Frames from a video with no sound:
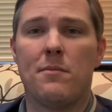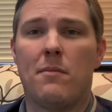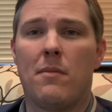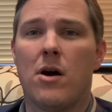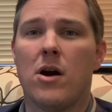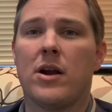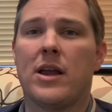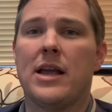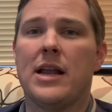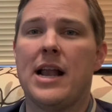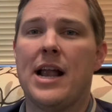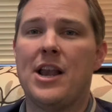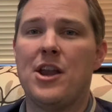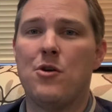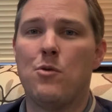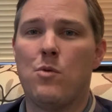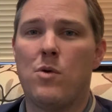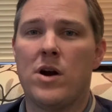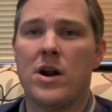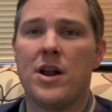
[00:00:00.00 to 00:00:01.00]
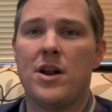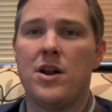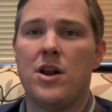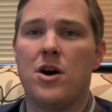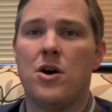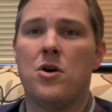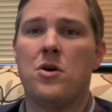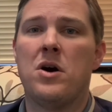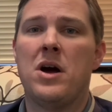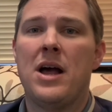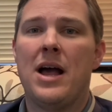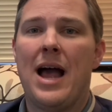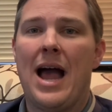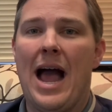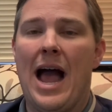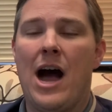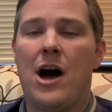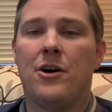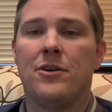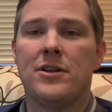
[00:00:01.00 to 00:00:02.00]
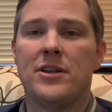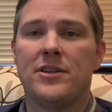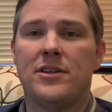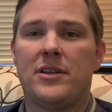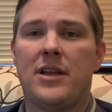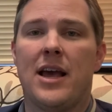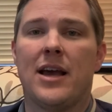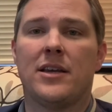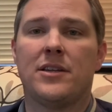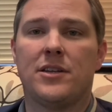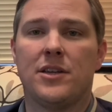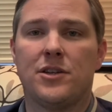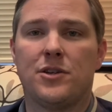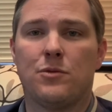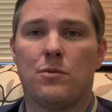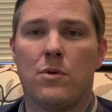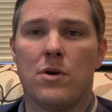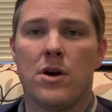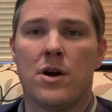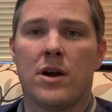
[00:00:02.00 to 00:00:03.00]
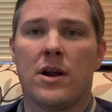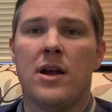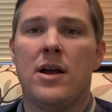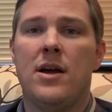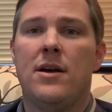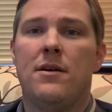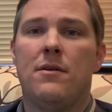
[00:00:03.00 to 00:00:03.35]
market and you want to know how does Texas work,